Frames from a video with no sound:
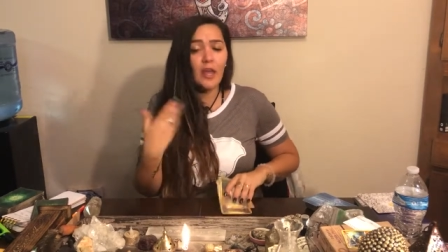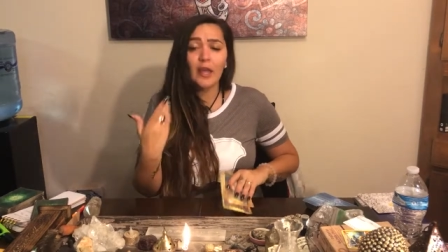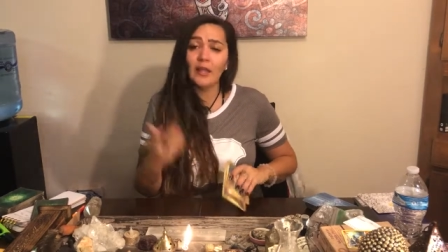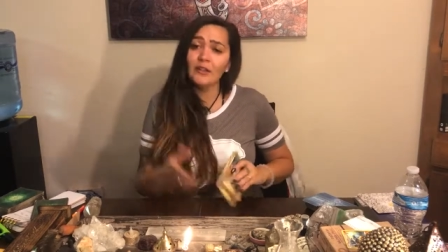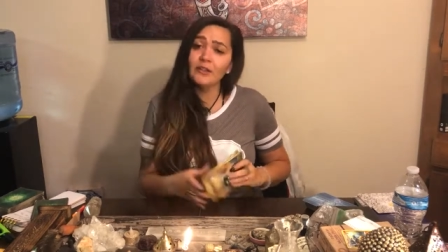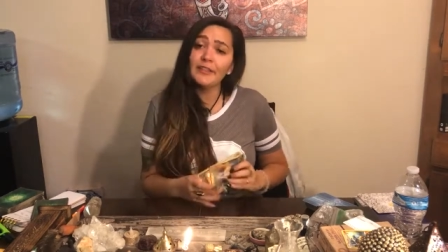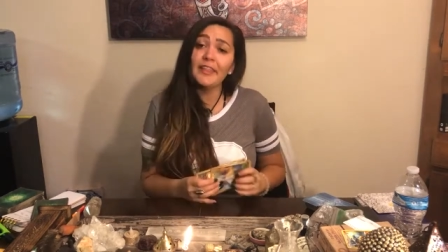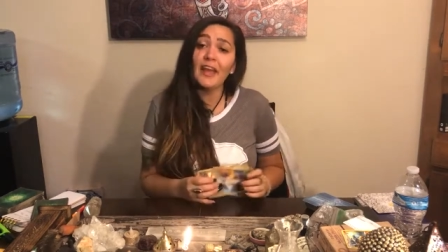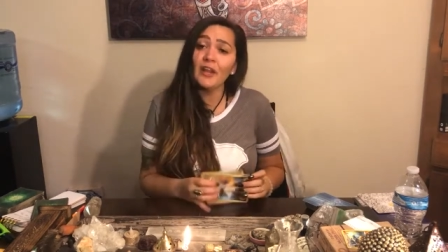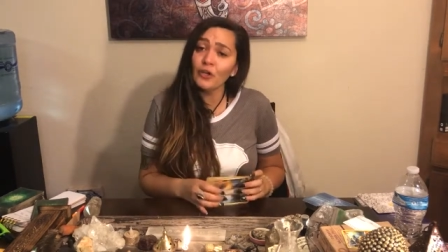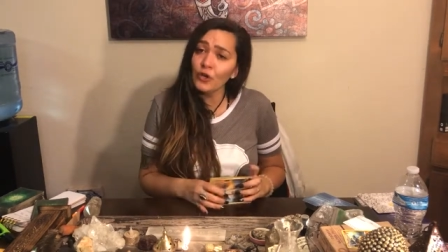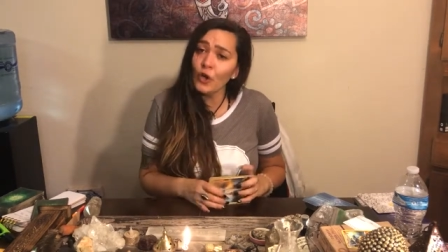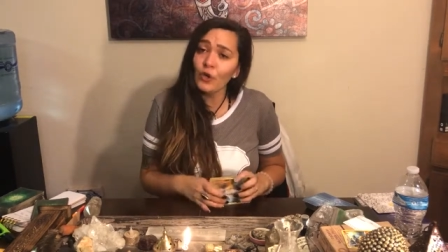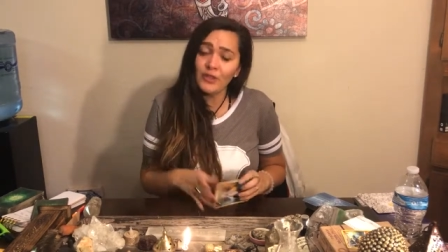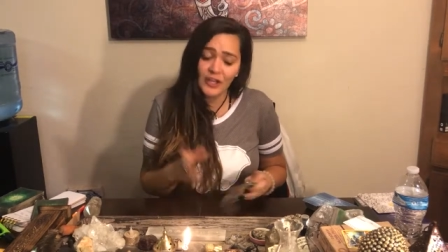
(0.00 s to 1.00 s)
and
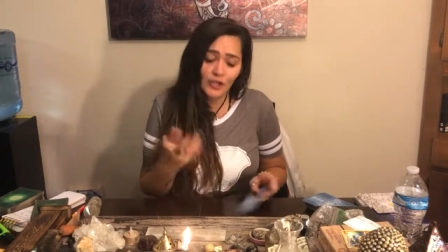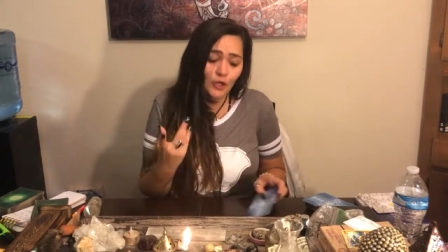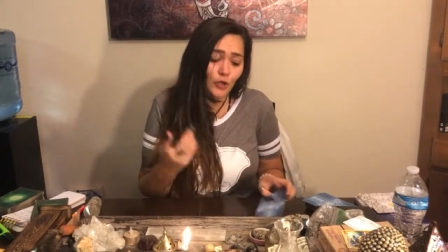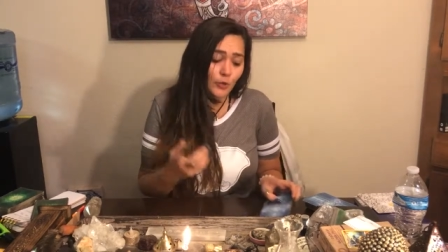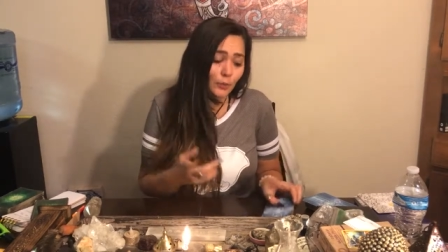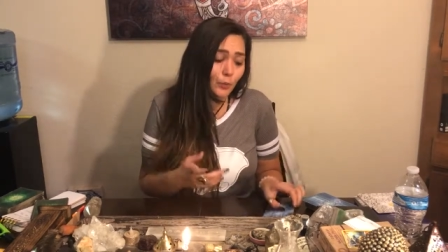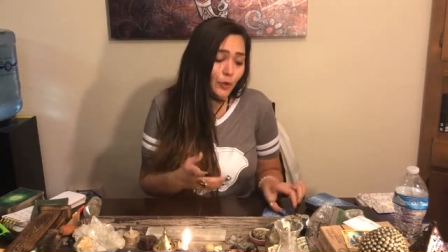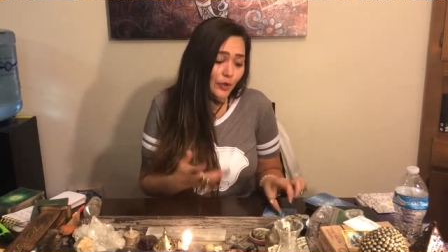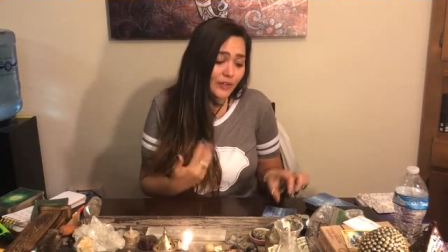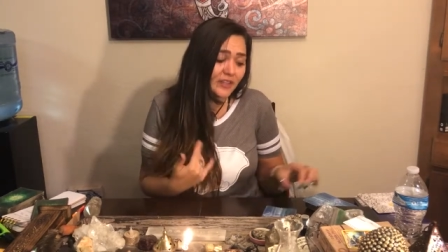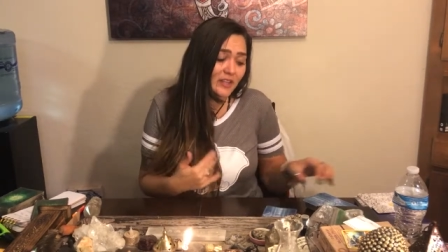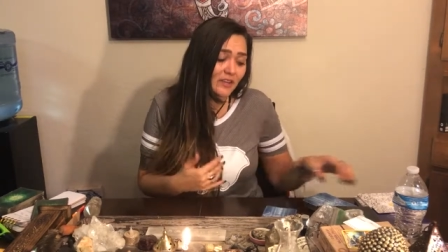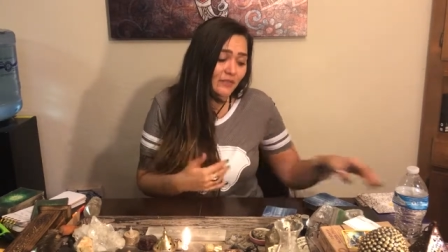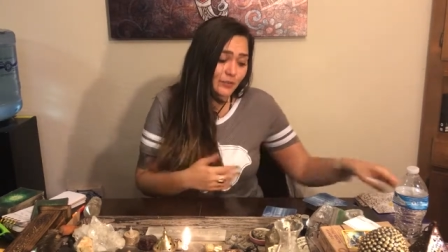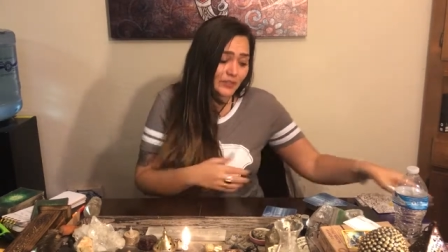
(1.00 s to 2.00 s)
that know that you're
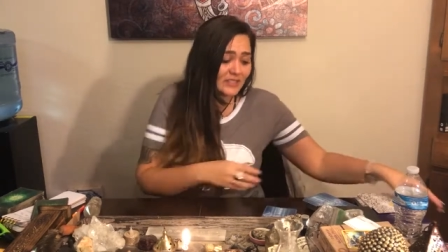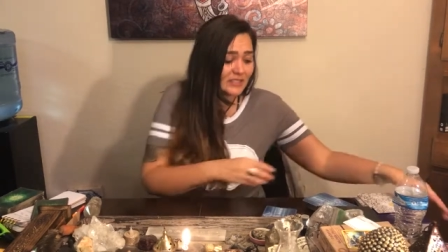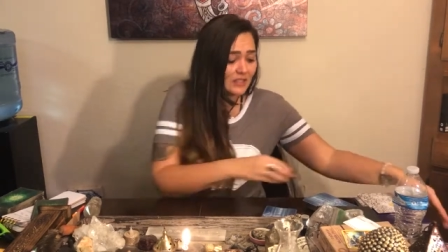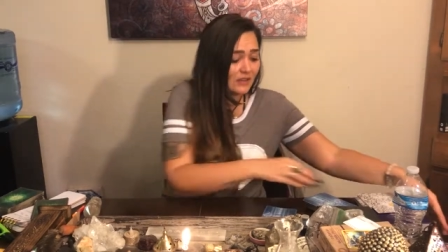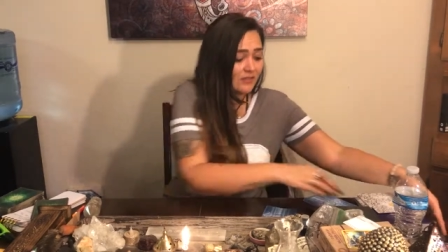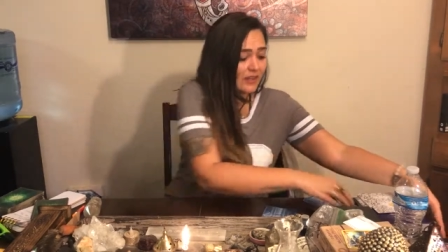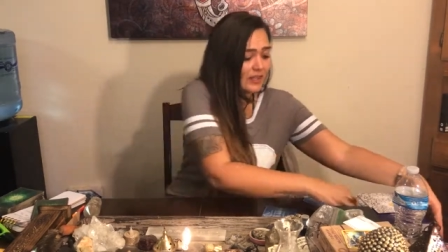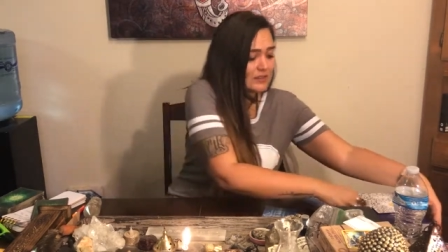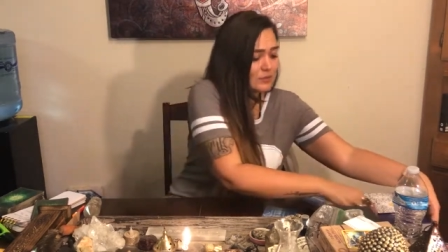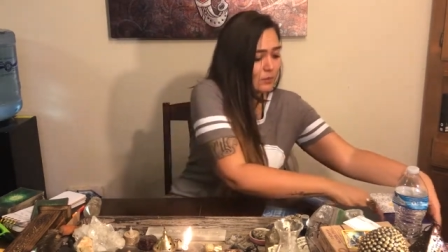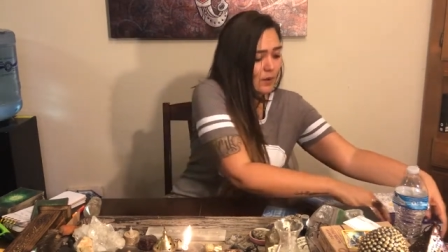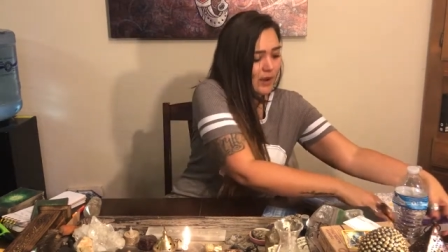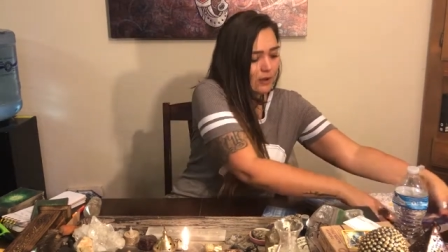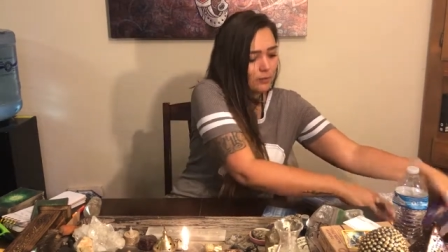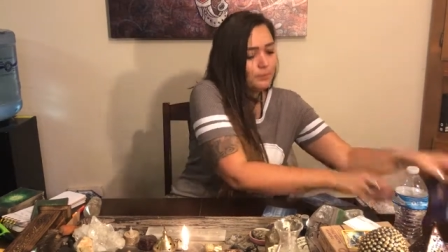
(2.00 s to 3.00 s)
worthy of receiving as
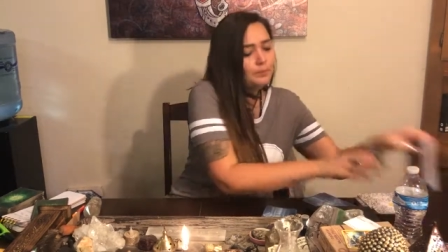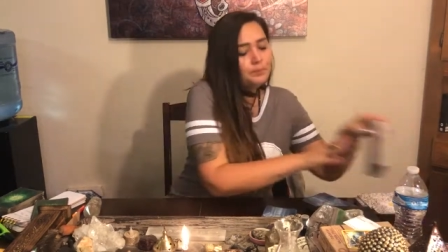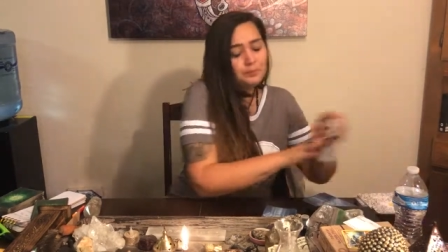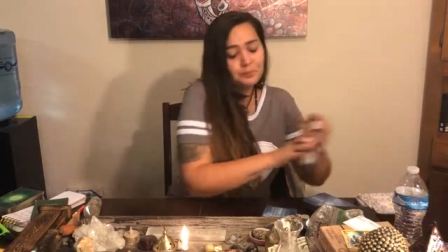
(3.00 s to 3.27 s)
well.